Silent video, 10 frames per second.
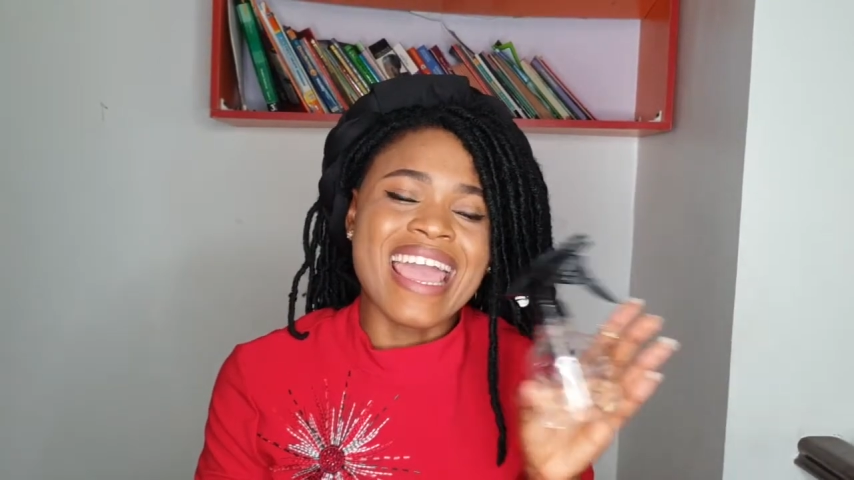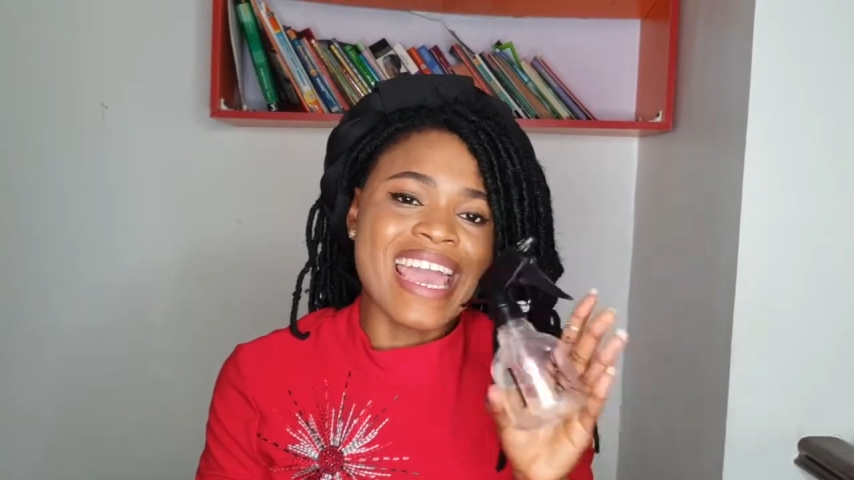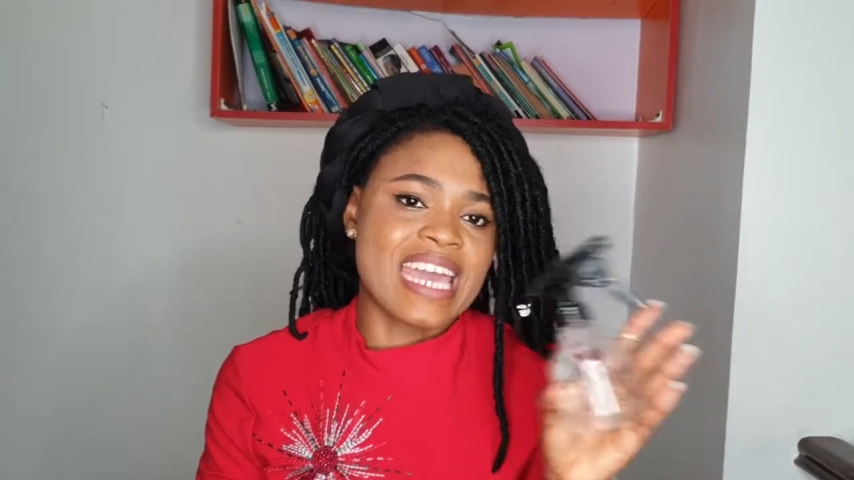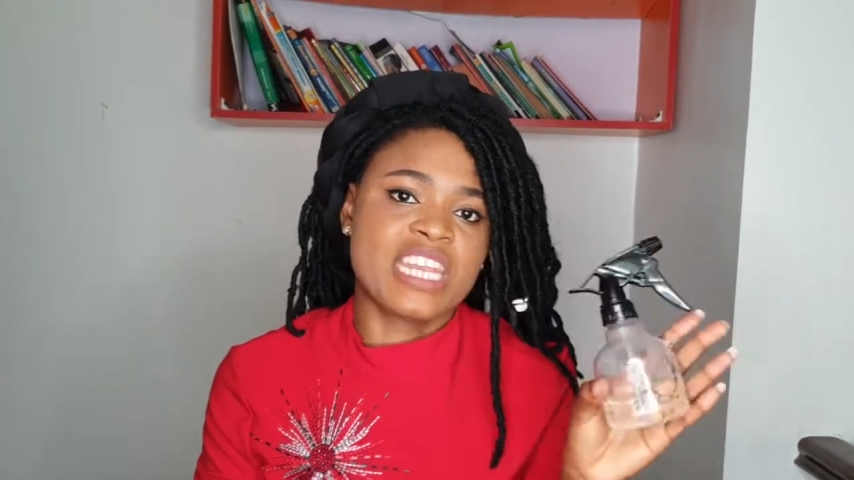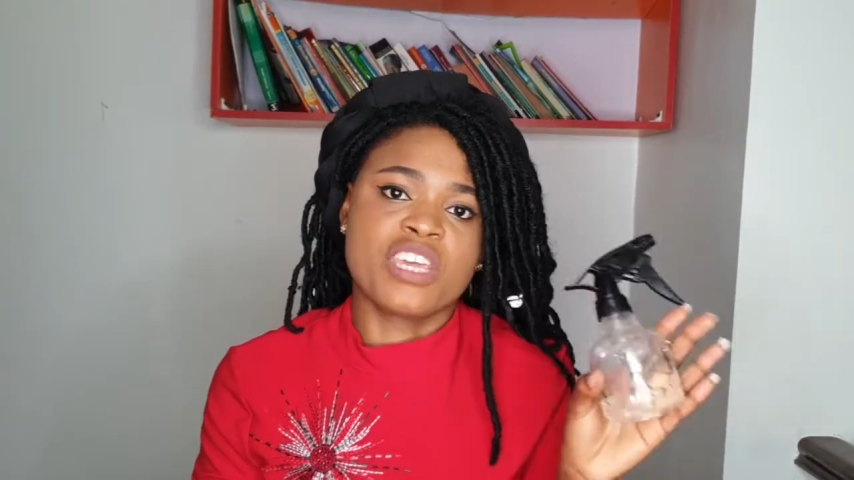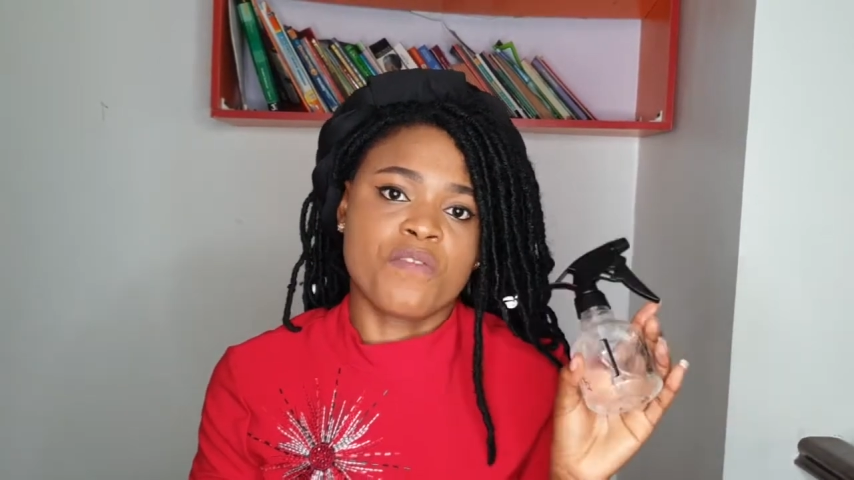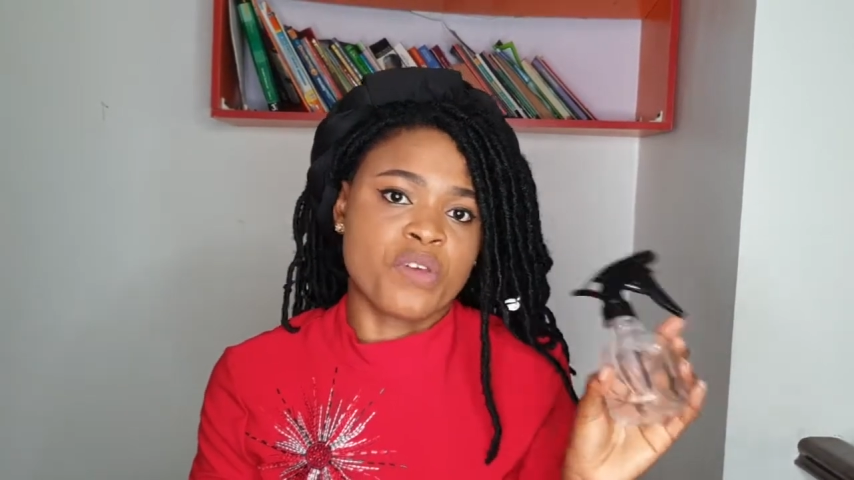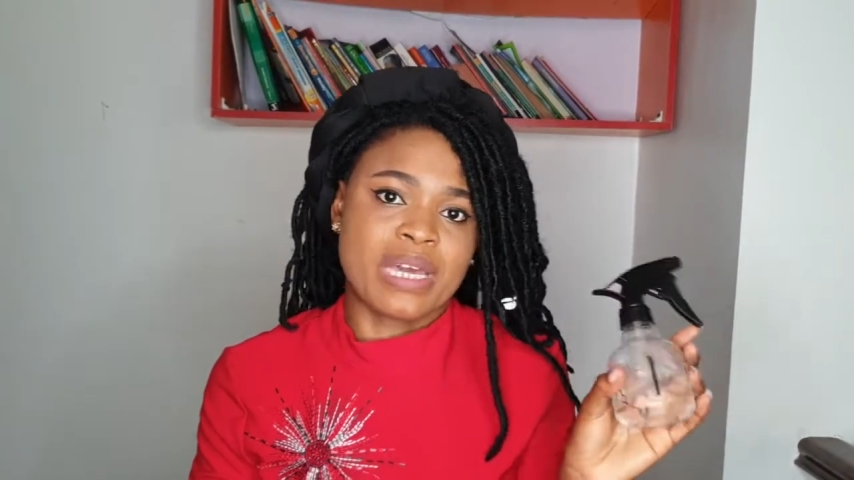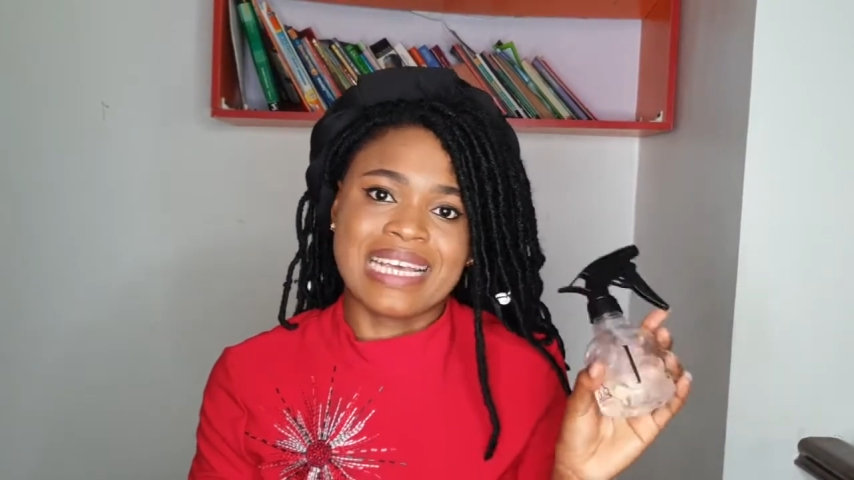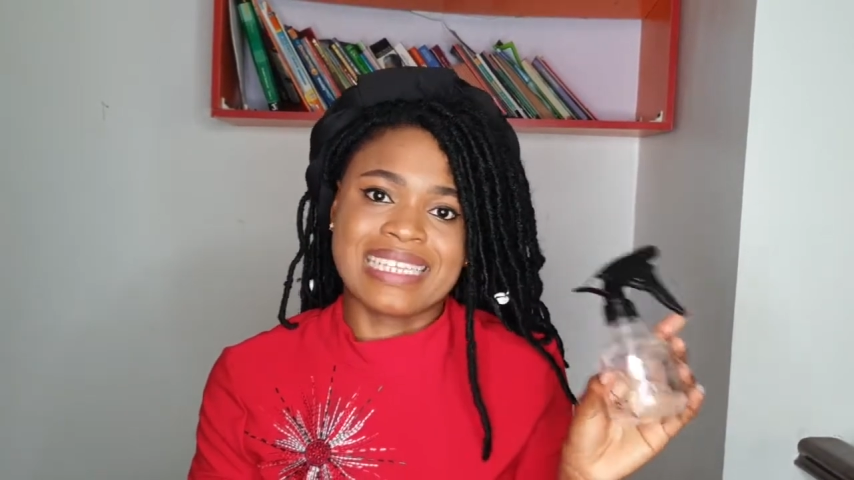any of
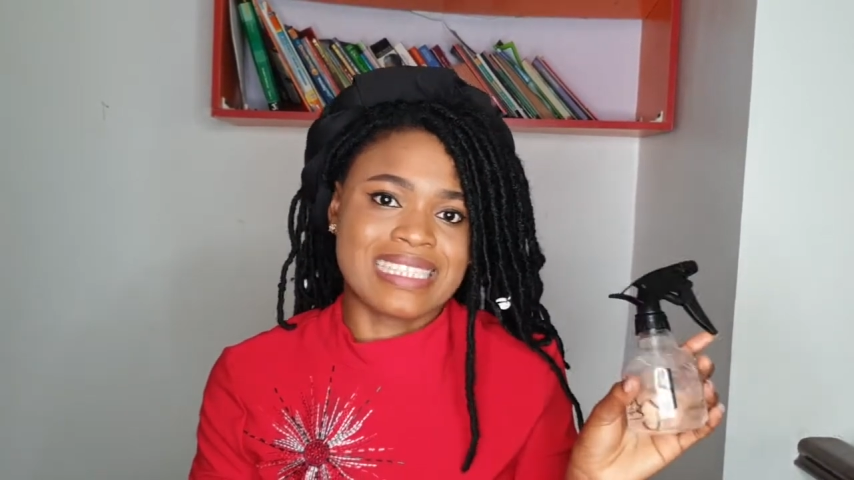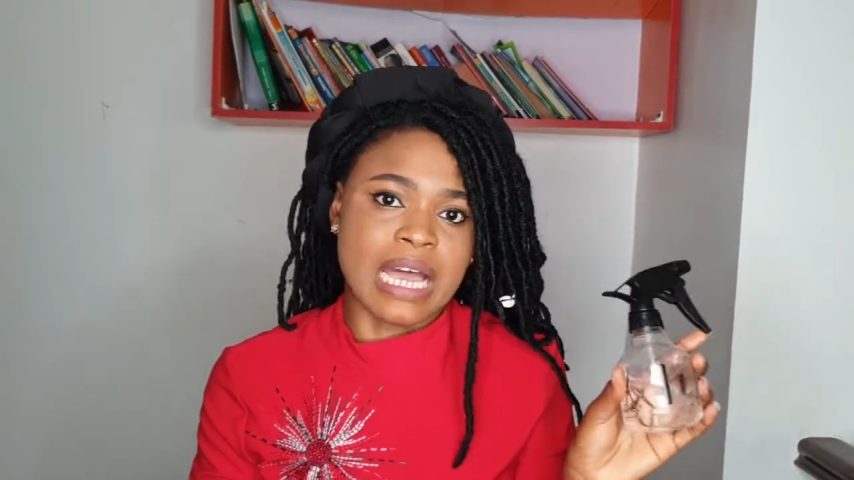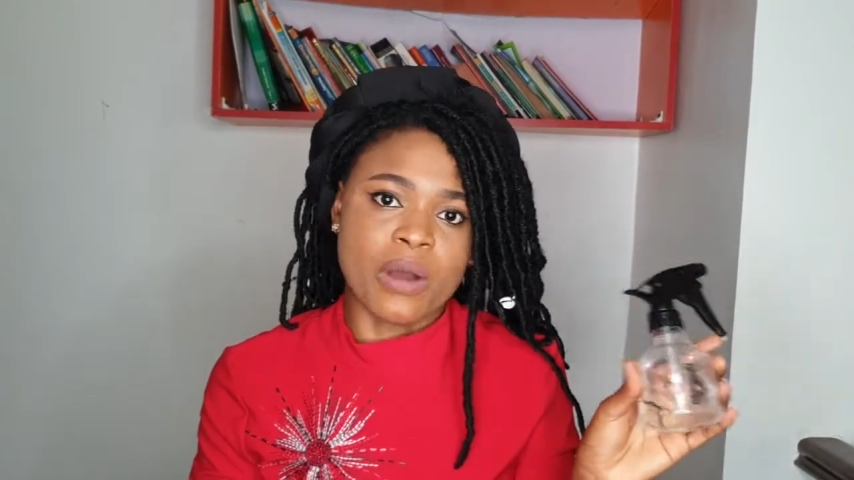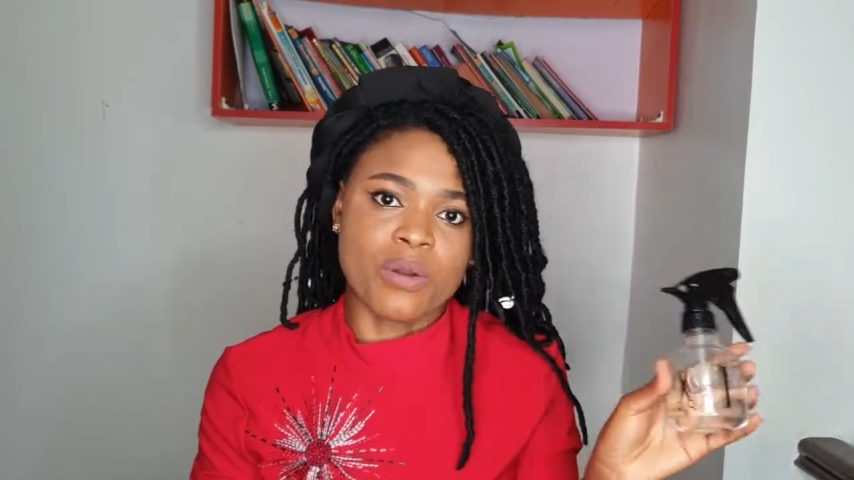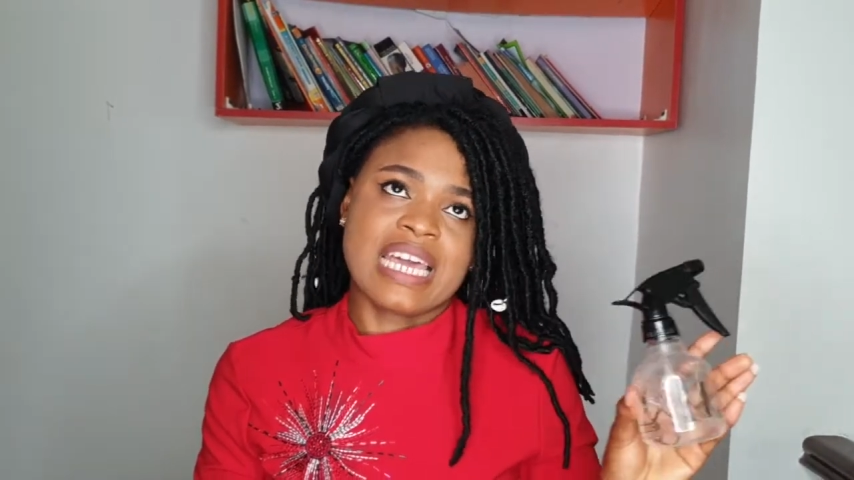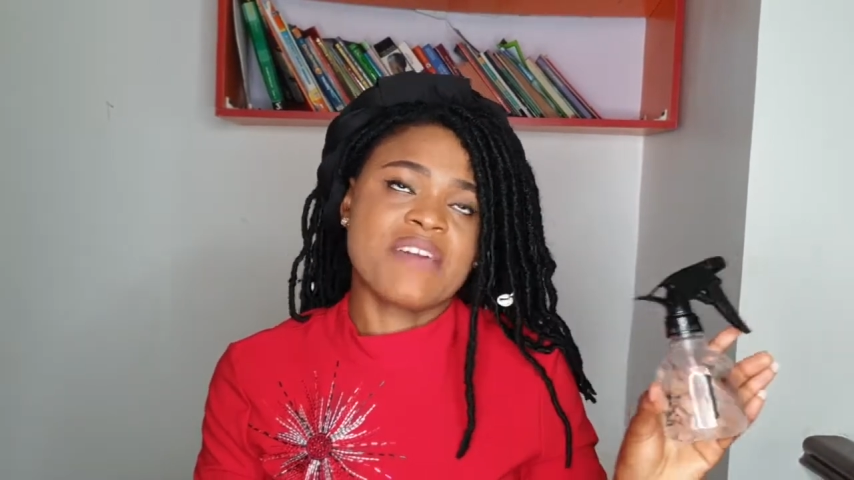your hairstyle.